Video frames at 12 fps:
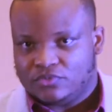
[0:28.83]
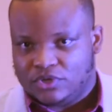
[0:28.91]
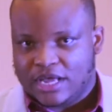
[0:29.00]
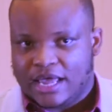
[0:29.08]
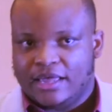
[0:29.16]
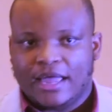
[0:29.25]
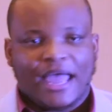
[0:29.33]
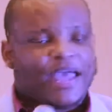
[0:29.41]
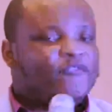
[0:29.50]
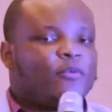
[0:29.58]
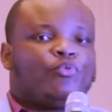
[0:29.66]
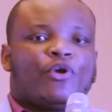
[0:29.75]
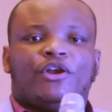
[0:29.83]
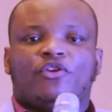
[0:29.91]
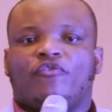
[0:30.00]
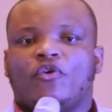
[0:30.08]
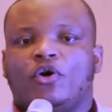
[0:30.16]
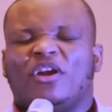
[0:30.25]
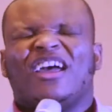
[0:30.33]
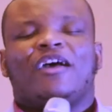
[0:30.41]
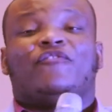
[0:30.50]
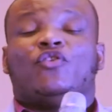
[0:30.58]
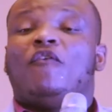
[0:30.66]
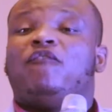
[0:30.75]
Okay? Every brand new phone.
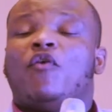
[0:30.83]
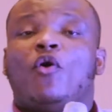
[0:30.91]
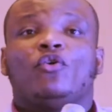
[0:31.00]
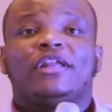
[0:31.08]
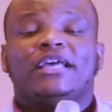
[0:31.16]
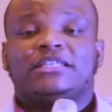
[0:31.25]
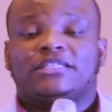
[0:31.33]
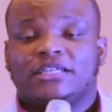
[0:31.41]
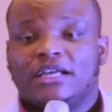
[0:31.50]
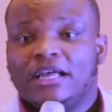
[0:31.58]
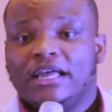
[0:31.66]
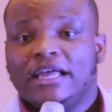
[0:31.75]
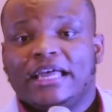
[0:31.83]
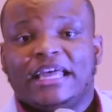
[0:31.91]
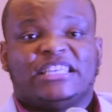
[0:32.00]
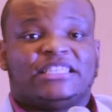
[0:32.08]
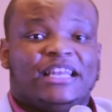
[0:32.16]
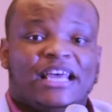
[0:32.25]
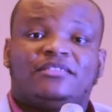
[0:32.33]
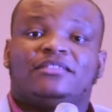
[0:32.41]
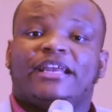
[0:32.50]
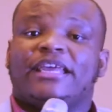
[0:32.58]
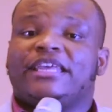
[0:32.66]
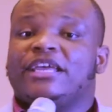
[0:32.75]
Jesus. If your phone is less
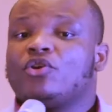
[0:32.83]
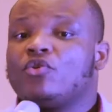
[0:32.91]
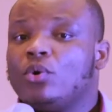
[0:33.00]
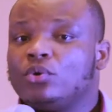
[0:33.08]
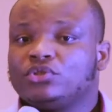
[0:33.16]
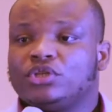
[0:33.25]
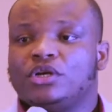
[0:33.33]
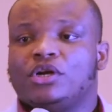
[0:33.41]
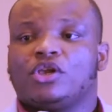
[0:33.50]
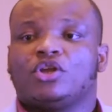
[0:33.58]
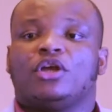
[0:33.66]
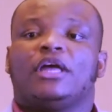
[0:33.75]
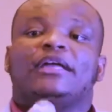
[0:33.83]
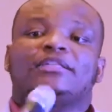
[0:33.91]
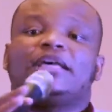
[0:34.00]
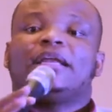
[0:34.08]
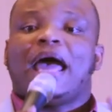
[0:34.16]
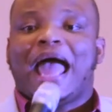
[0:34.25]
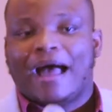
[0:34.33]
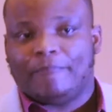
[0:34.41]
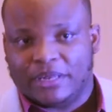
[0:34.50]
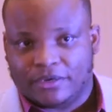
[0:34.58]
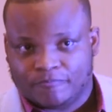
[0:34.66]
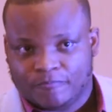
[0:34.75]
than a year old, it's gonna
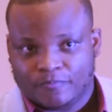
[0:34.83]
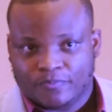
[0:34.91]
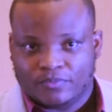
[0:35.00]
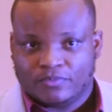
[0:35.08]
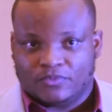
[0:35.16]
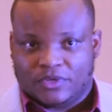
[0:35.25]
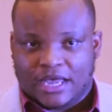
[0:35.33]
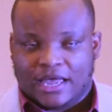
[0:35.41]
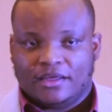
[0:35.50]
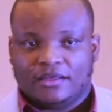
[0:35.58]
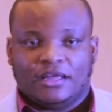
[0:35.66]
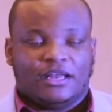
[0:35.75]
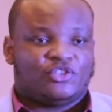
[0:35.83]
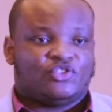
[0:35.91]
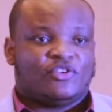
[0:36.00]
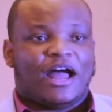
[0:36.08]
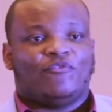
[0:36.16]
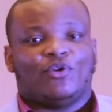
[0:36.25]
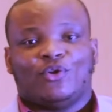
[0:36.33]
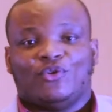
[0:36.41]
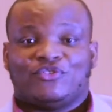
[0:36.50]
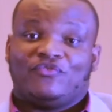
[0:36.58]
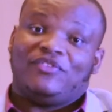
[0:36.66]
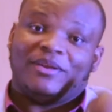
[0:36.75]
happen. Okay? Unless you have one of
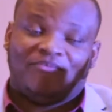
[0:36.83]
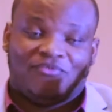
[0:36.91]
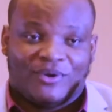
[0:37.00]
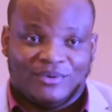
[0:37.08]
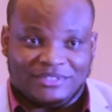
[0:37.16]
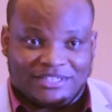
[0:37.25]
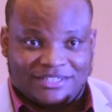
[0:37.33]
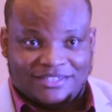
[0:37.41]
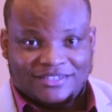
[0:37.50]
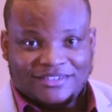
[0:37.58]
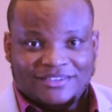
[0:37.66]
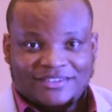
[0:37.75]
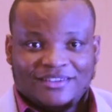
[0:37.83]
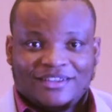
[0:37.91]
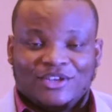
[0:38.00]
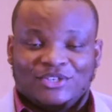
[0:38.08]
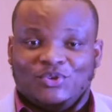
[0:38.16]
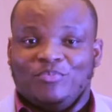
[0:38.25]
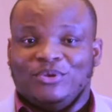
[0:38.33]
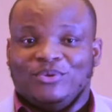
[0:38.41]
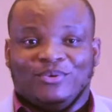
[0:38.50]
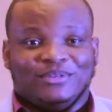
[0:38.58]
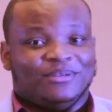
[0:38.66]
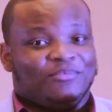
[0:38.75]
those flip phones, because you'll be
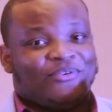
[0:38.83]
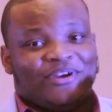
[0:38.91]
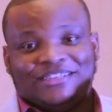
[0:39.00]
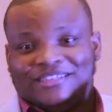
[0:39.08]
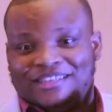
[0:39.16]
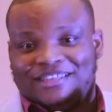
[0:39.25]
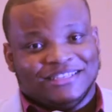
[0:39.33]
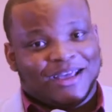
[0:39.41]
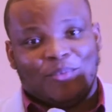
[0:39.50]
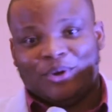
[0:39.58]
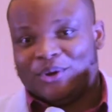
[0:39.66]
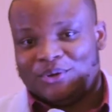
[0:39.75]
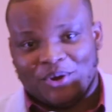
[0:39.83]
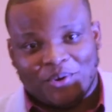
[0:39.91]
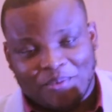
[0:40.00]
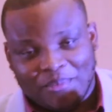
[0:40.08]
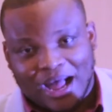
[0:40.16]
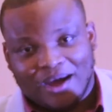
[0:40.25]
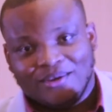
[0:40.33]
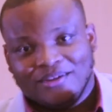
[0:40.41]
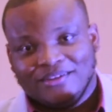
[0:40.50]
doing some crazy things that we don't know about.